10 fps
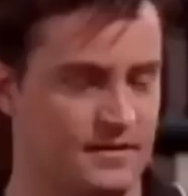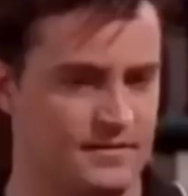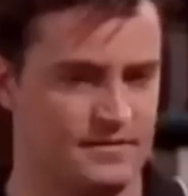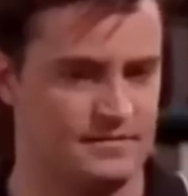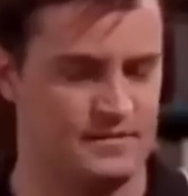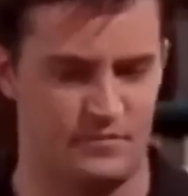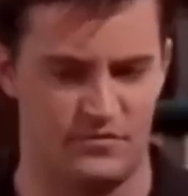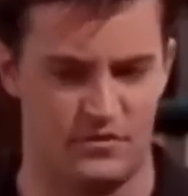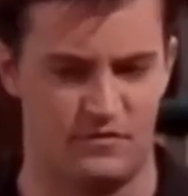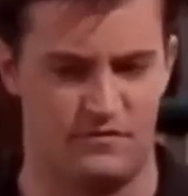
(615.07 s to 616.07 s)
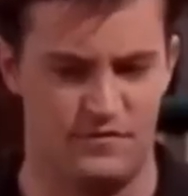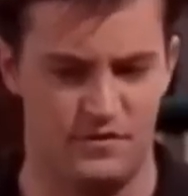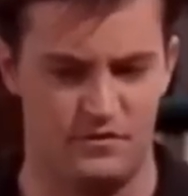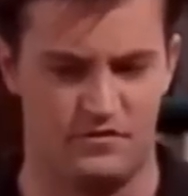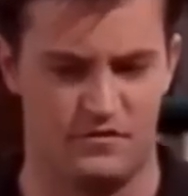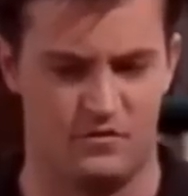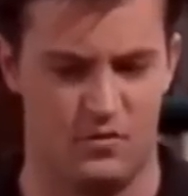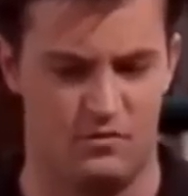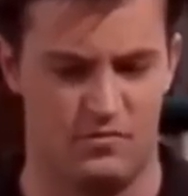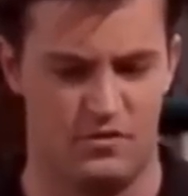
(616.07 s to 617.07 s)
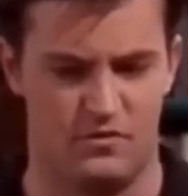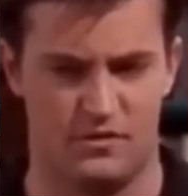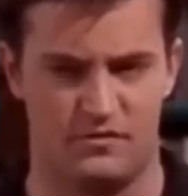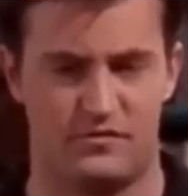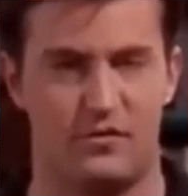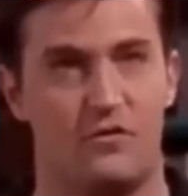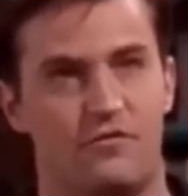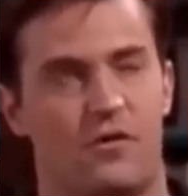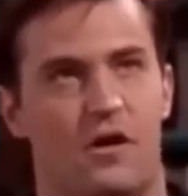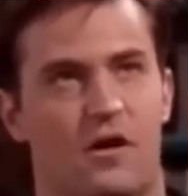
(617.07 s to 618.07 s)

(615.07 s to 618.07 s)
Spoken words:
I'm so confused as to what we've been doing so far.